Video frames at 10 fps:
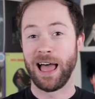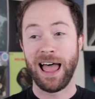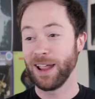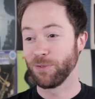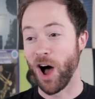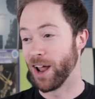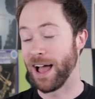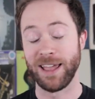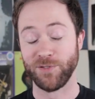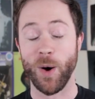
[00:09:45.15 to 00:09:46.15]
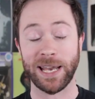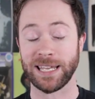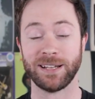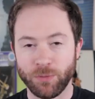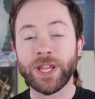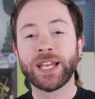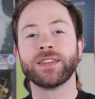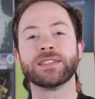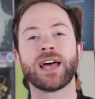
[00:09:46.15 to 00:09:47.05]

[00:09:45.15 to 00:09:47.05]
I, I have no idea. Relatedly,